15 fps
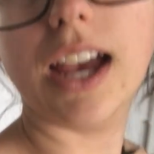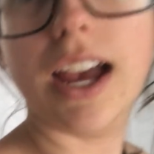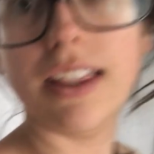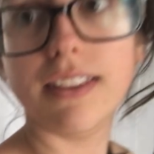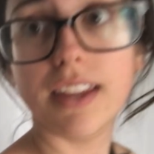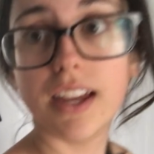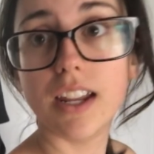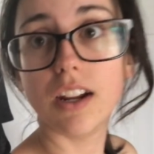
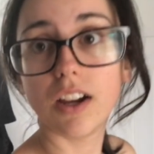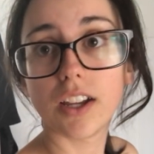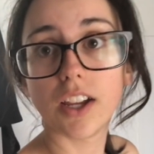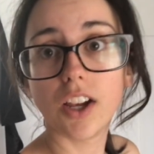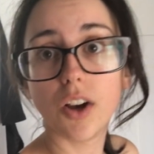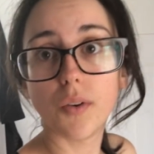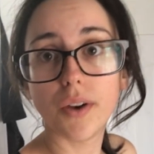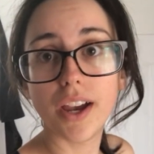and then I
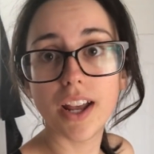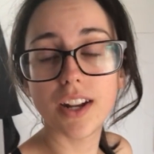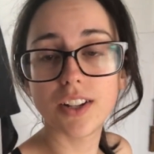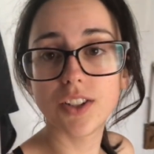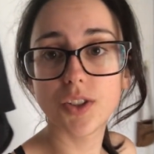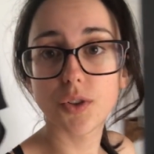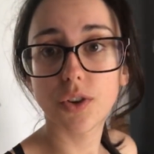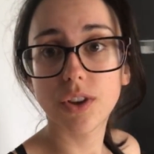can go ahead
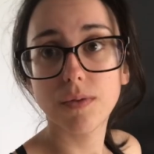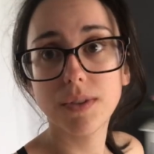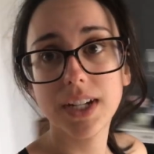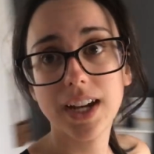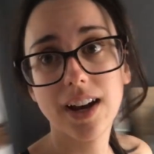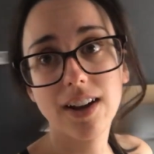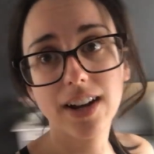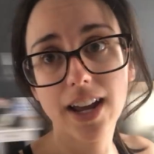and sew them
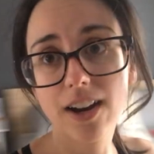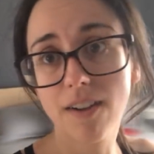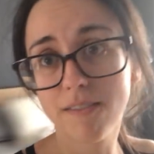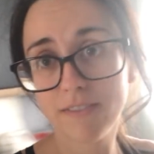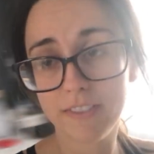down and I'm